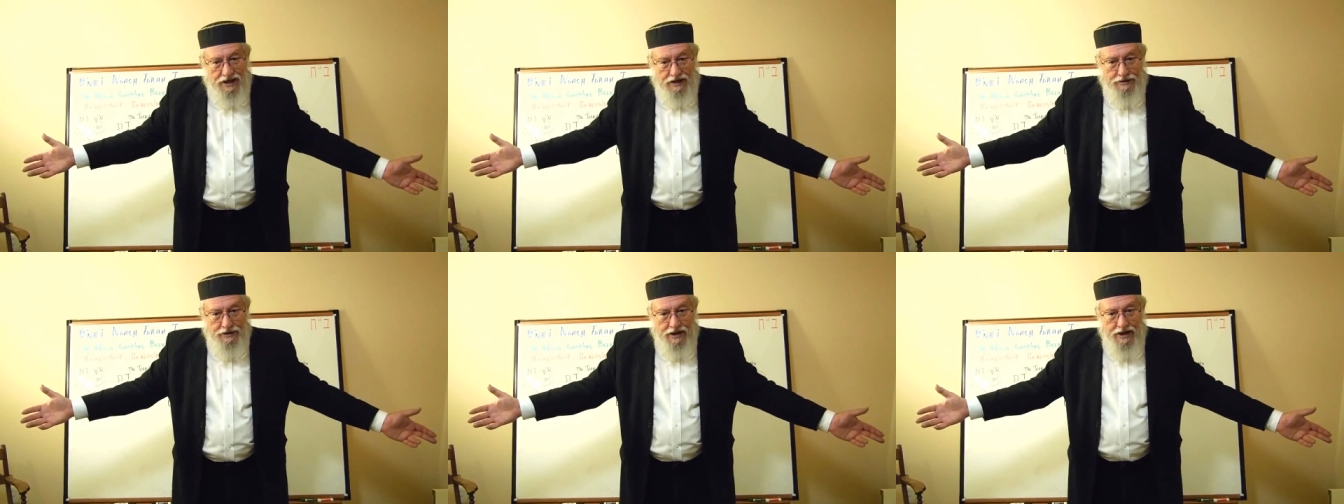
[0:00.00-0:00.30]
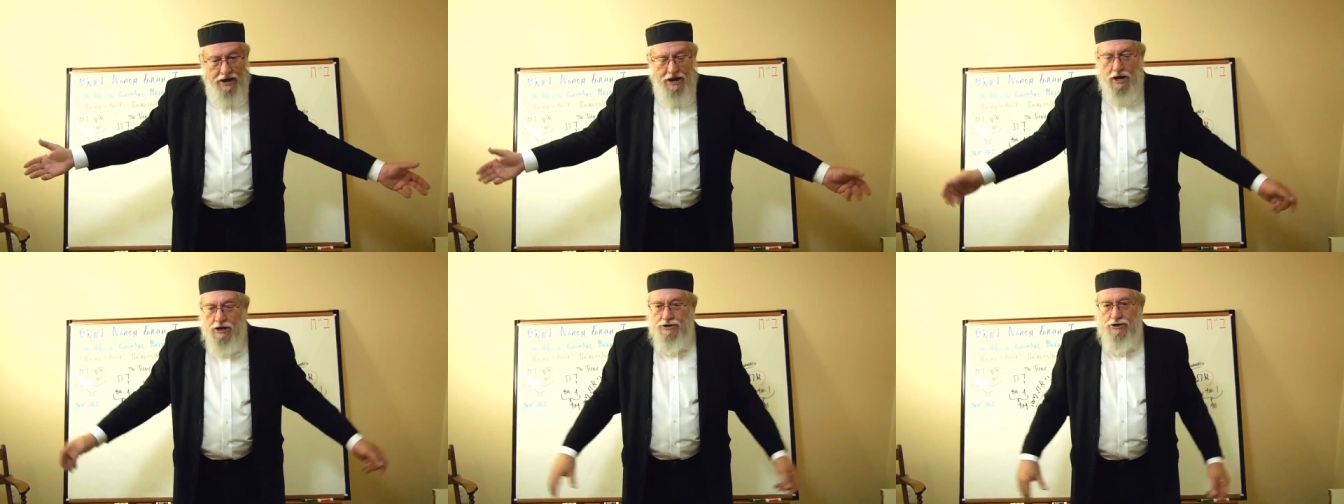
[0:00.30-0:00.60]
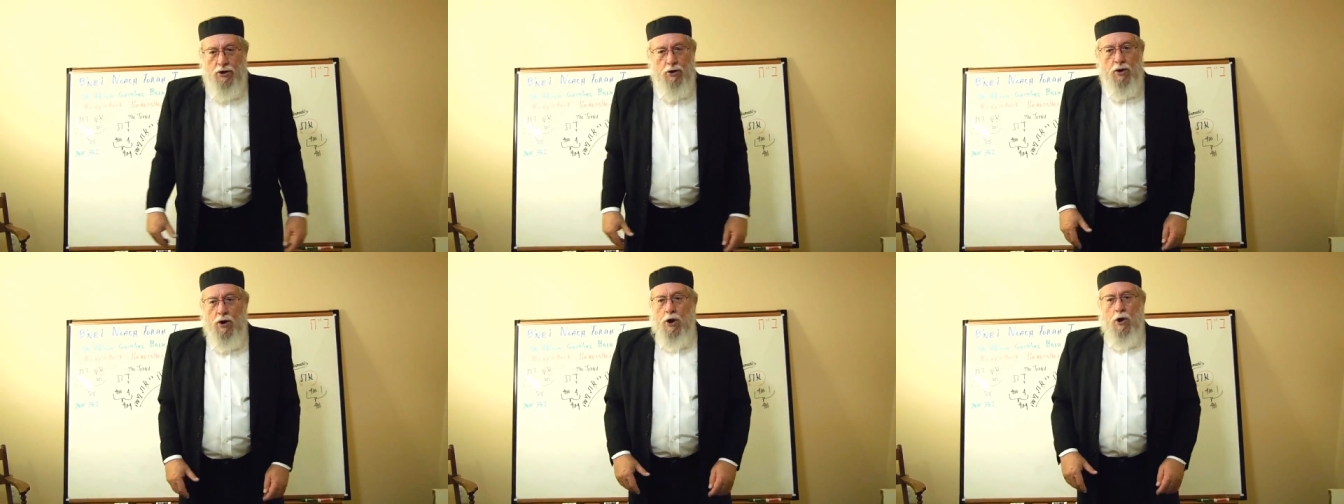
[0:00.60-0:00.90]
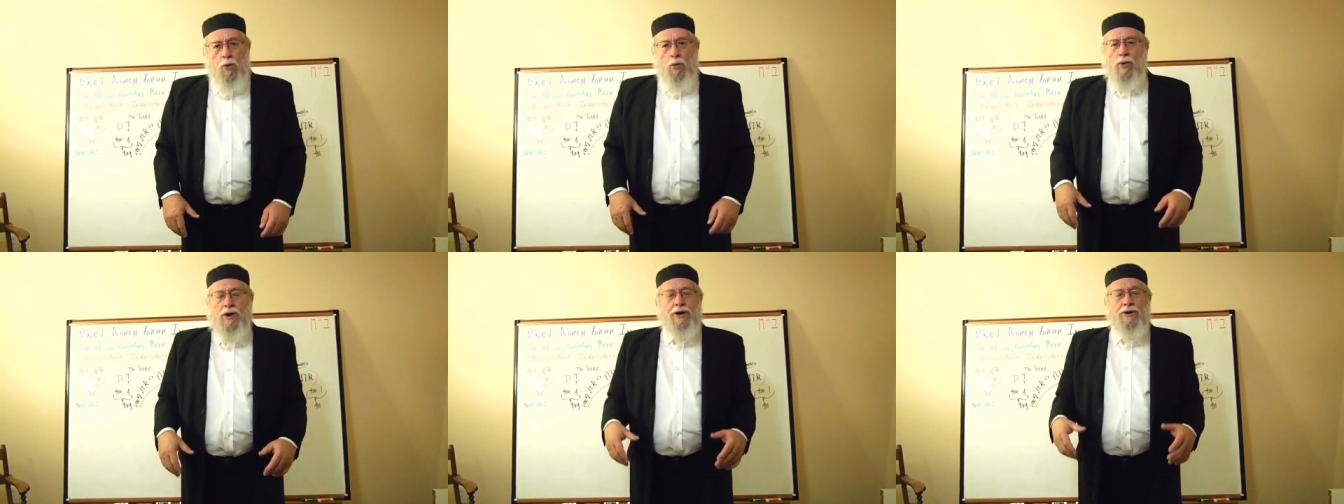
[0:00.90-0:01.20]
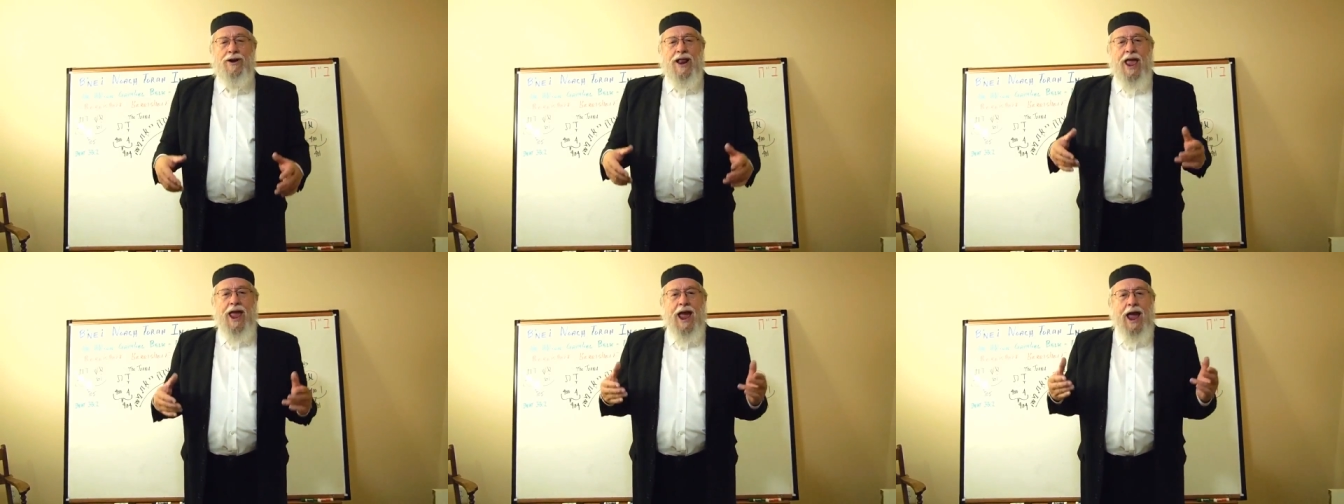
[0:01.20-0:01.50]
sin. So we
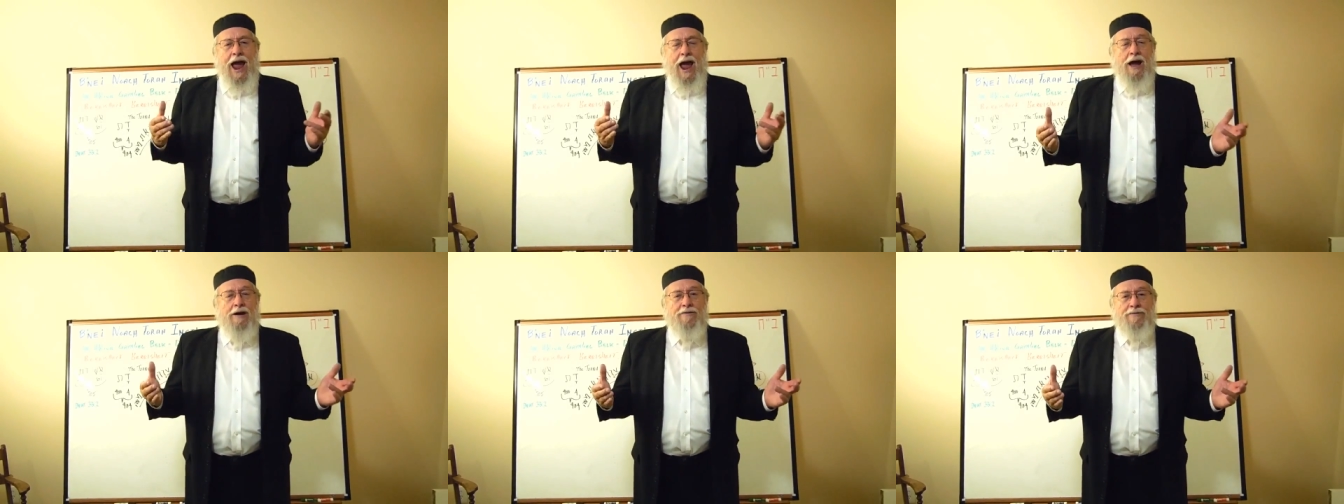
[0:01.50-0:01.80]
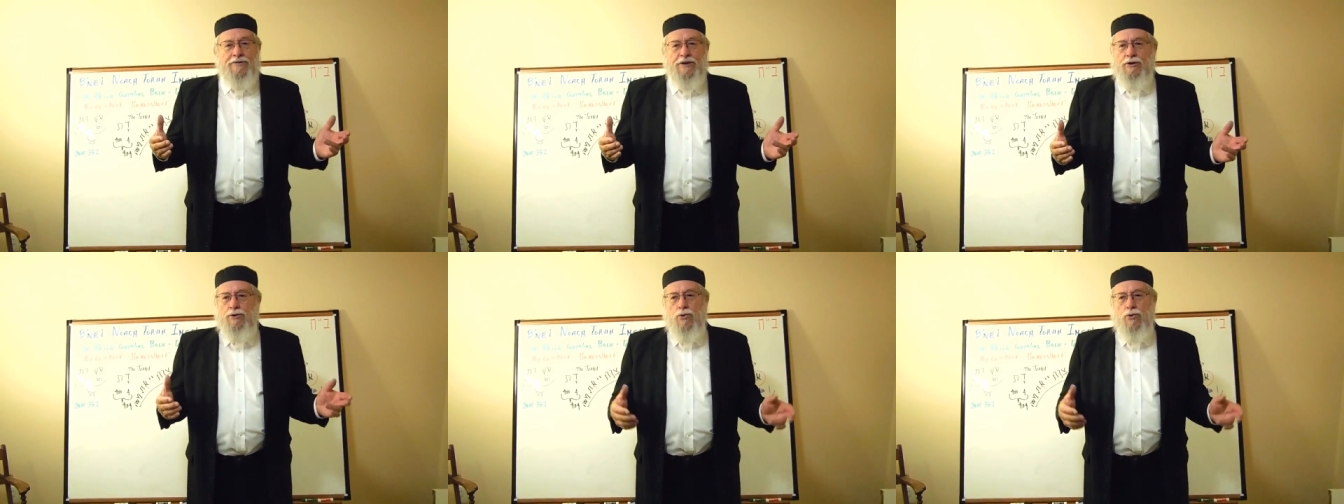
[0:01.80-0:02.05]
don't have